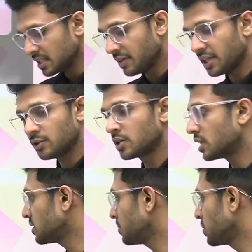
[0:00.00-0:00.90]
It's a very good
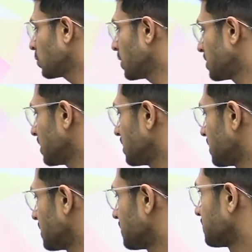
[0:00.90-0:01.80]
conceptual question,
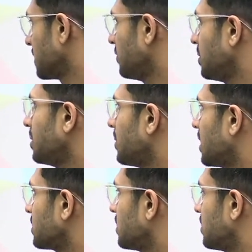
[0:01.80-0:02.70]
let's say. Everybody
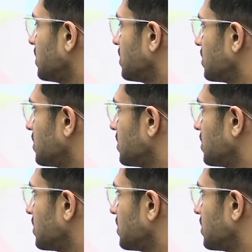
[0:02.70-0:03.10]
mark the...